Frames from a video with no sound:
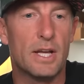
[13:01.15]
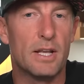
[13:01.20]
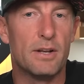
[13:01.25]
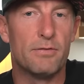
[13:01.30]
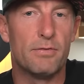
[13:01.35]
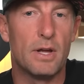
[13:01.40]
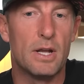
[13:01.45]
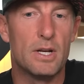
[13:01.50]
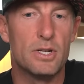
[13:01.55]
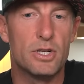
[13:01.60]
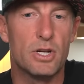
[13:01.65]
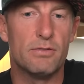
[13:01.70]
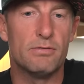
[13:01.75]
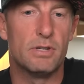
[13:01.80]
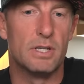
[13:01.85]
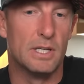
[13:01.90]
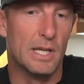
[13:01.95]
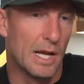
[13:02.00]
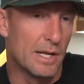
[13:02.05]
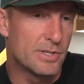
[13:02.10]
taken advantage
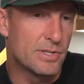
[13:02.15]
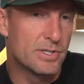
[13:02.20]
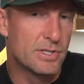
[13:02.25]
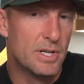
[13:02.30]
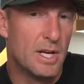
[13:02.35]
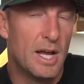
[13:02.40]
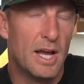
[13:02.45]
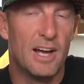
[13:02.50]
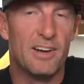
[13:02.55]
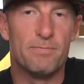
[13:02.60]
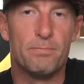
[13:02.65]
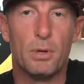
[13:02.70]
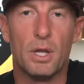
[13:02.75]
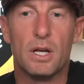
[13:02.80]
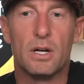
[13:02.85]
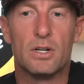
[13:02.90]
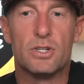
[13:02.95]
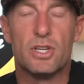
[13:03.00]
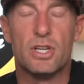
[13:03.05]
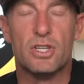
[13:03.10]
of? Yes. Have
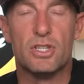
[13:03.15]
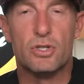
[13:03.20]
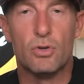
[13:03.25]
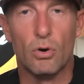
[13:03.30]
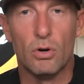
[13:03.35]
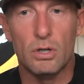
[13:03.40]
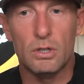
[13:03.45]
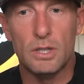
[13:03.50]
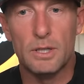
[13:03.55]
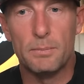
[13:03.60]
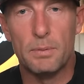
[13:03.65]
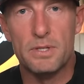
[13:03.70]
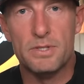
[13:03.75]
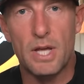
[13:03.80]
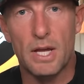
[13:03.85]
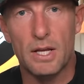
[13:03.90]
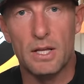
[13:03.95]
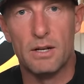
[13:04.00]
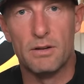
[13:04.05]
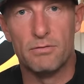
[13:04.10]
players historically been
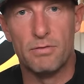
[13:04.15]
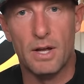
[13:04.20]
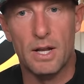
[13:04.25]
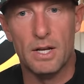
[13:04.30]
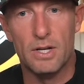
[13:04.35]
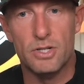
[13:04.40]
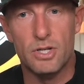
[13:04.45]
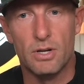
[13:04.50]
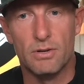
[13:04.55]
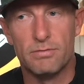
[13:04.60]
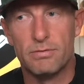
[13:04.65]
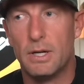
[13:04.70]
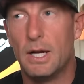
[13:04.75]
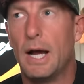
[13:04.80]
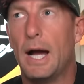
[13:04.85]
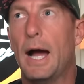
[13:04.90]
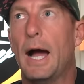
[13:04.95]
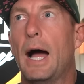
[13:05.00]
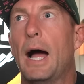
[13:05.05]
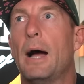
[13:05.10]
taken advantage of?
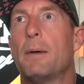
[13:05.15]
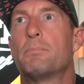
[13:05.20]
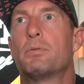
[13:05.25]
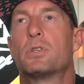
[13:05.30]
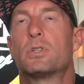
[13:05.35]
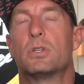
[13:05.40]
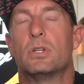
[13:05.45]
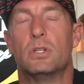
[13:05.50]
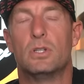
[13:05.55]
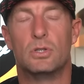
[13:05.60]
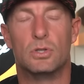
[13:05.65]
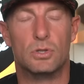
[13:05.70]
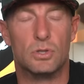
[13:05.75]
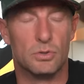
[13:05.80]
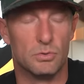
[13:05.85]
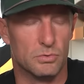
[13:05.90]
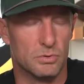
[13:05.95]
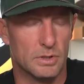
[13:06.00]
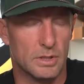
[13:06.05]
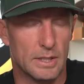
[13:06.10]

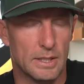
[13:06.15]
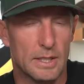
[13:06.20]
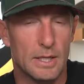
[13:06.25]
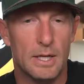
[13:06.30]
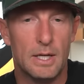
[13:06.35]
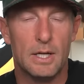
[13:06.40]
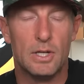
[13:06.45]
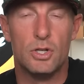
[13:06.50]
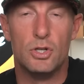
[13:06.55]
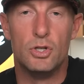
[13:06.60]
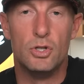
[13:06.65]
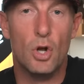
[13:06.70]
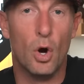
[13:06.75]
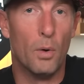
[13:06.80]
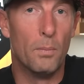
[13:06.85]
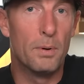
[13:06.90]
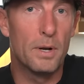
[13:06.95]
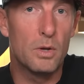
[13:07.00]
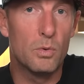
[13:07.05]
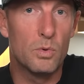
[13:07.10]
Absolutely.
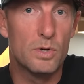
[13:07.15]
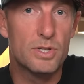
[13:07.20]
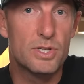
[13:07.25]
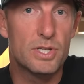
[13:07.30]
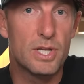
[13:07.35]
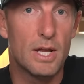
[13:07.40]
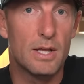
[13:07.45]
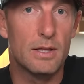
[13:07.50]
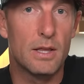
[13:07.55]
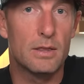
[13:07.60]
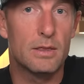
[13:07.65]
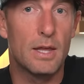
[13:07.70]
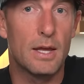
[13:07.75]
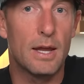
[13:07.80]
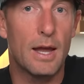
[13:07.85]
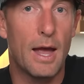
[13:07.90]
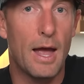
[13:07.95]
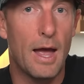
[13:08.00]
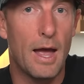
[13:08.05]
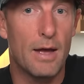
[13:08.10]
Nobody would say that
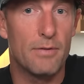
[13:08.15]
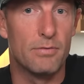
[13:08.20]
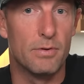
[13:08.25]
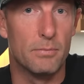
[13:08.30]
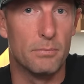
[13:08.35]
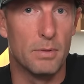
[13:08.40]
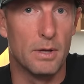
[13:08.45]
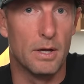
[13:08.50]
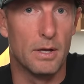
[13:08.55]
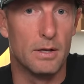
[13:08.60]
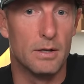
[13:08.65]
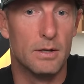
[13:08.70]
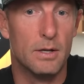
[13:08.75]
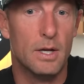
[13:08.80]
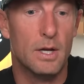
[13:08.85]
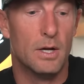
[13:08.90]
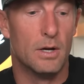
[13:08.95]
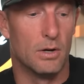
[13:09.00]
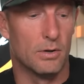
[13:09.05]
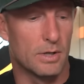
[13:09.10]
they haven't been.
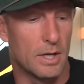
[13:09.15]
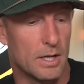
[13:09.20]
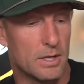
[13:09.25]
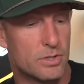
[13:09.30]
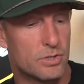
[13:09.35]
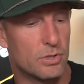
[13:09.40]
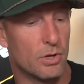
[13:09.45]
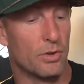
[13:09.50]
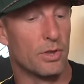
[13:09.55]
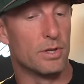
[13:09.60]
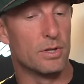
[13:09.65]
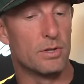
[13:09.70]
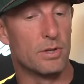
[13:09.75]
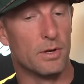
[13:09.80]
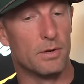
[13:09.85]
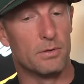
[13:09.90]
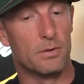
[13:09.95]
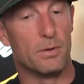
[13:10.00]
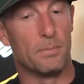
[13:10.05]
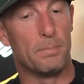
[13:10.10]
Okay, so the,
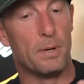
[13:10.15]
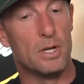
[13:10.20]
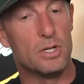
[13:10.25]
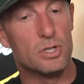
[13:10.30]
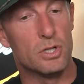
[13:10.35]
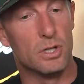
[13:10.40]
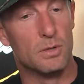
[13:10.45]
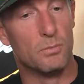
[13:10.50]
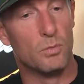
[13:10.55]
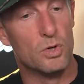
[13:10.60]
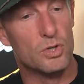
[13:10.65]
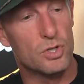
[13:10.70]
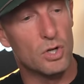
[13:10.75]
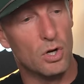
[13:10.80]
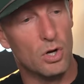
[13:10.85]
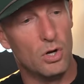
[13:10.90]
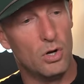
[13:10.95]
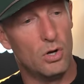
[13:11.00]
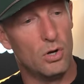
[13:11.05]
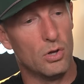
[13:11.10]
the, the, pendulum was
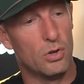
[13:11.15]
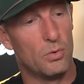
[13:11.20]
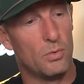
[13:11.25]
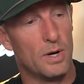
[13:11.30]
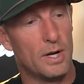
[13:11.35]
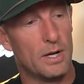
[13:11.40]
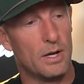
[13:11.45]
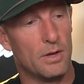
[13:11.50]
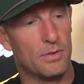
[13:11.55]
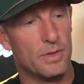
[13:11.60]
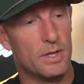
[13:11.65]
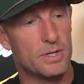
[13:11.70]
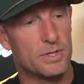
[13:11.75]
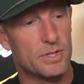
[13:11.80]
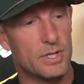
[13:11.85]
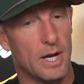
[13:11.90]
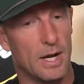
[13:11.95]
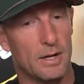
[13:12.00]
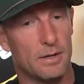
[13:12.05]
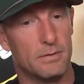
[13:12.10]
all the way on
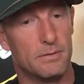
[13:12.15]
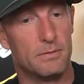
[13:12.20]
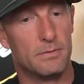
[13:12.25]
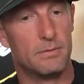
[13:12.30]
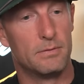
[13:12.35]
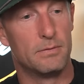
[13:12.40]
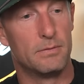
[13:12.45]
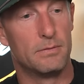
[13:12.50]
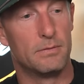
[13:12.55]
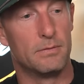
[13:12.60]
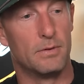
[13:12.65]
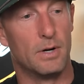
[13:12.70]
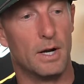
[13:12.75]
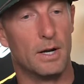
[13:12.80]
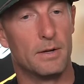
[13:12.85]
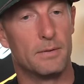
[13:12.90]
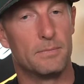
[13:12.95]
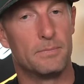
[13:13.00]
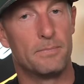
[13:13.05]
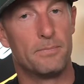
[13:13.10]
this side,
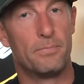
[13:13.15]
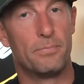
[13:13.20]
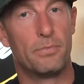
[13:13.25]
right?